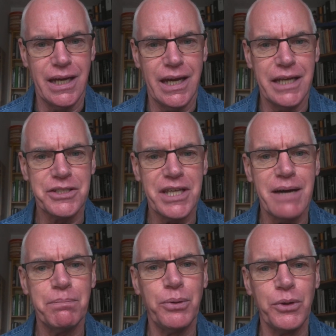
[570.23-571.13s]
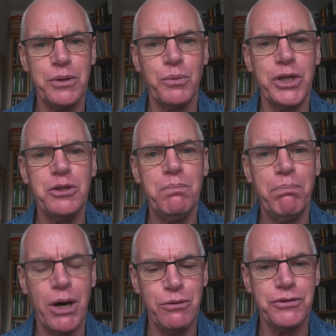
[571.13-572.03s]
It's that point where you
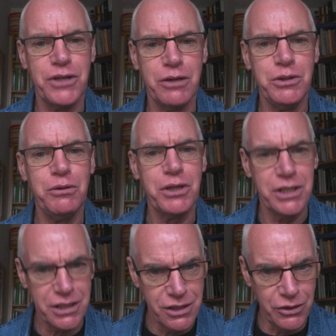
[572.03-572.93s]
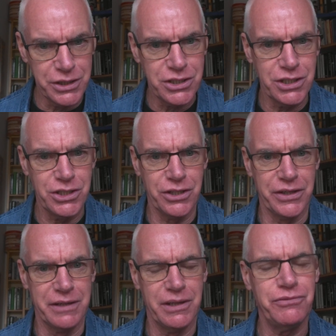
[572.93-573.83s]
both know you can acknowledge each
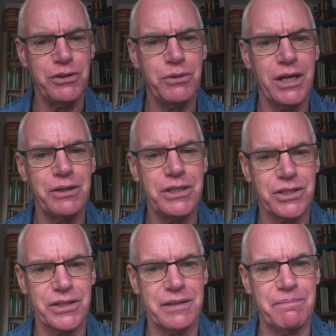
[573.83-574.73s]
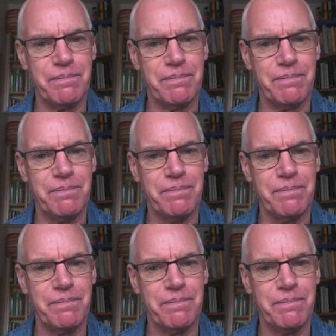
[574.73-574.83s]
other if you know each other.